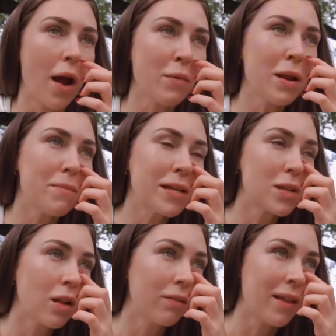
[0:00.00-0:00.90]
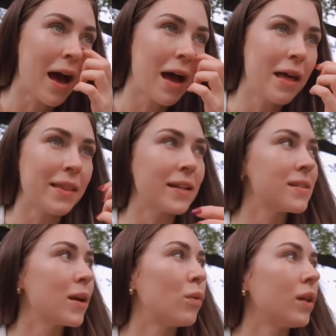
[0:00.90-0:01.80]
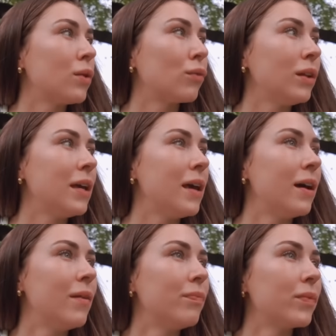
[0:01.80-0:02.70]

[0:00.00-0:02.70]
I'm going to miss all of that. And that's like one of the really